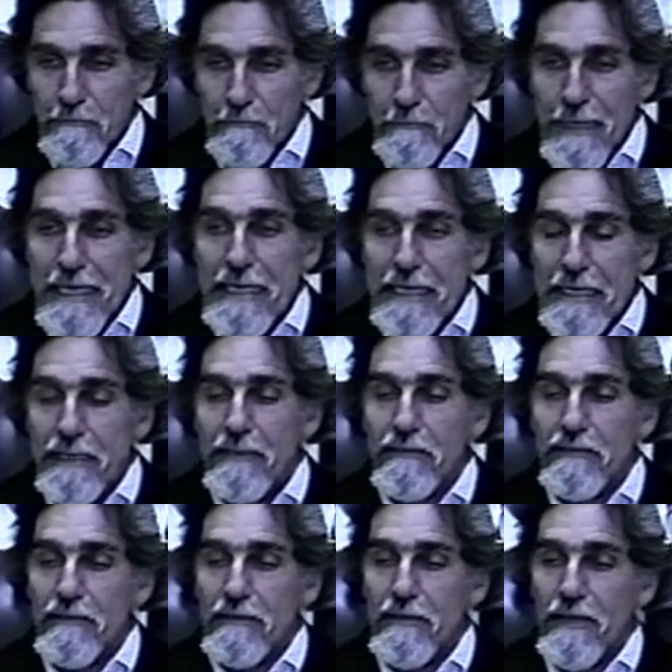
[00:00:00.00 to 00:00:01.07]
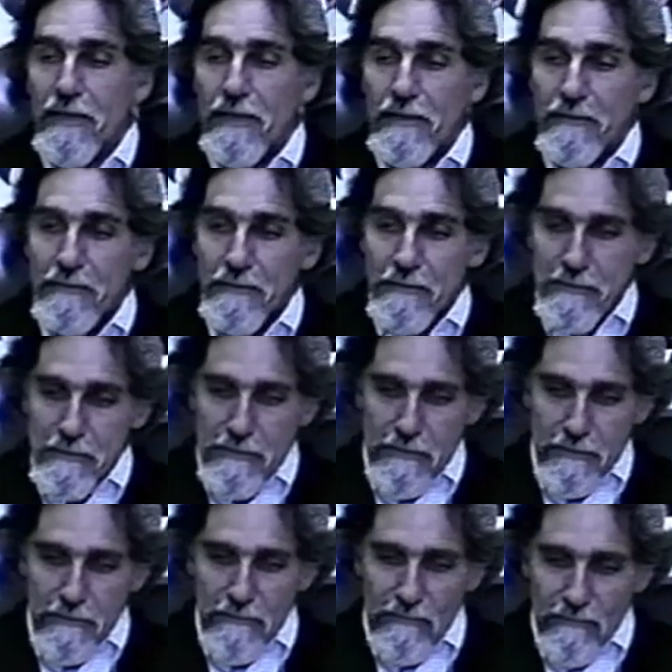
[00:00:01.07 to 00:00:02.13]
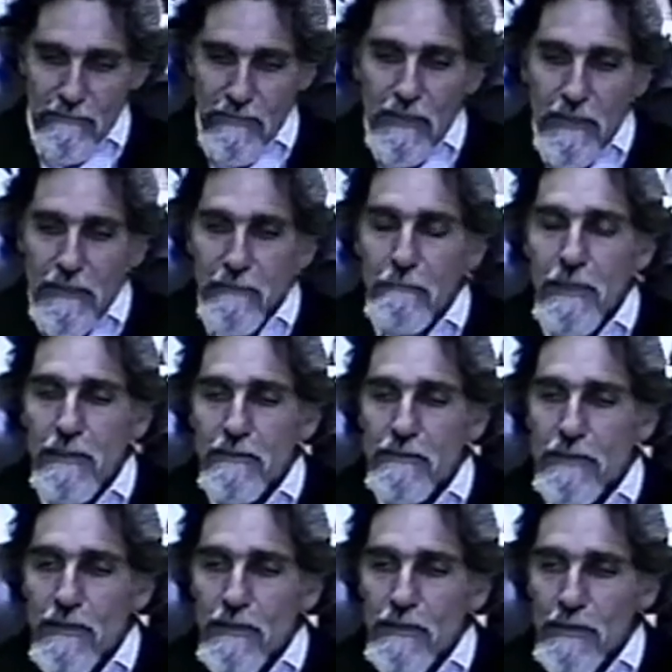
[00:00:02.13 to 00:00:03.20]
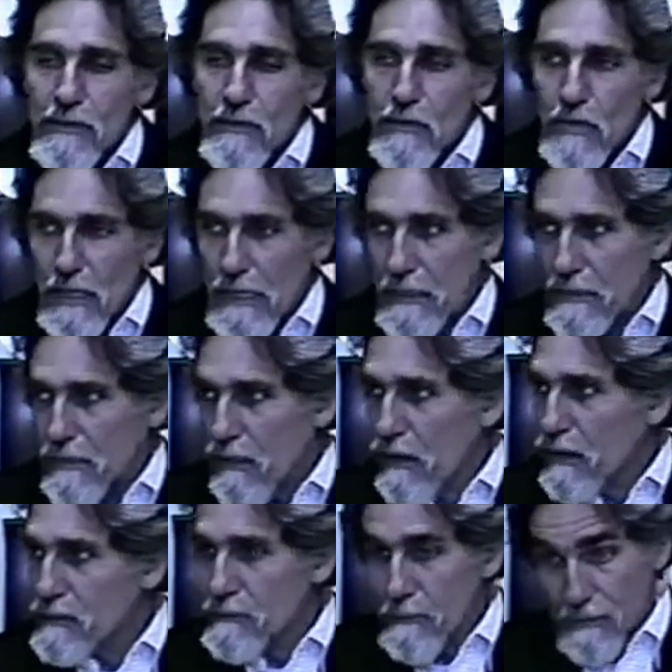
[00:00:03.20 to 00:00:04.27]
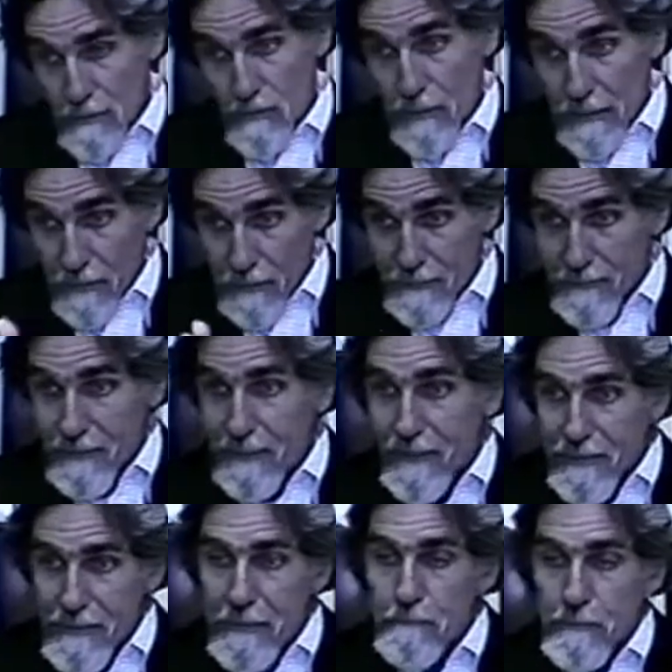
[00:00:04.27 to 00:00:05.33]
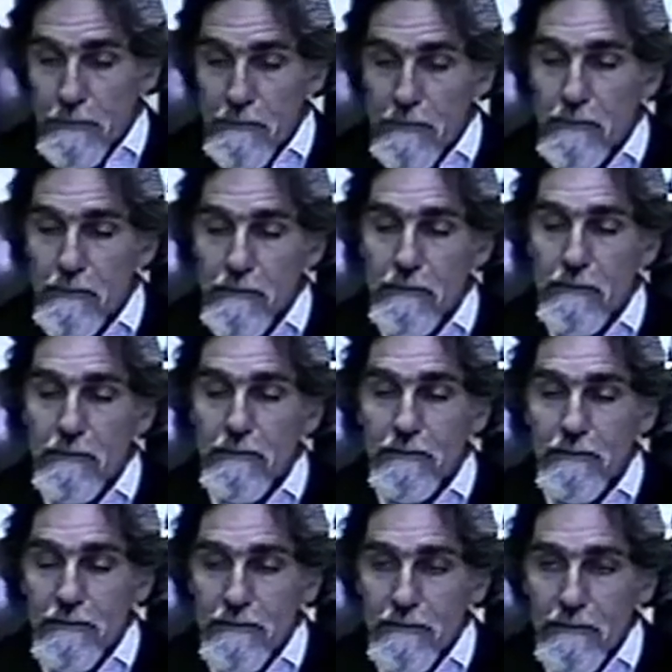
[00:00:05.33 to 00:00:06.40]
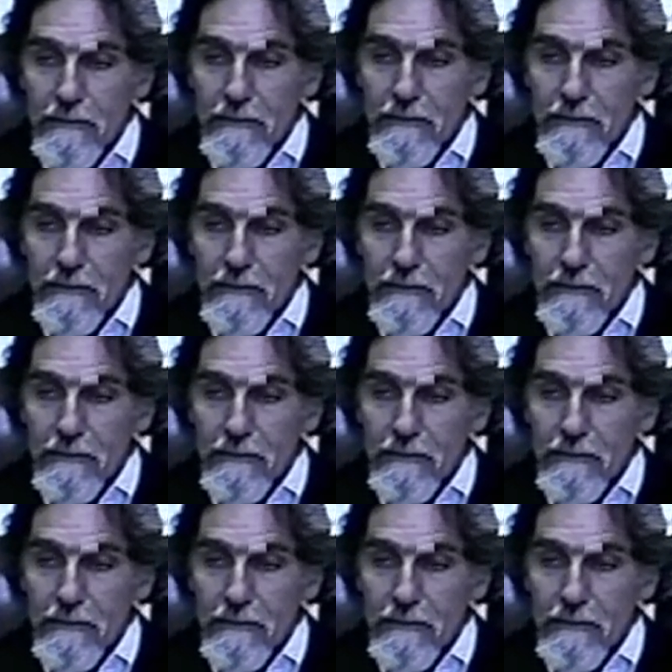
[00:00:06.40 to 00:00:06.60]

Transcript: meaning and feeling about and knowledge about straight lines deepened.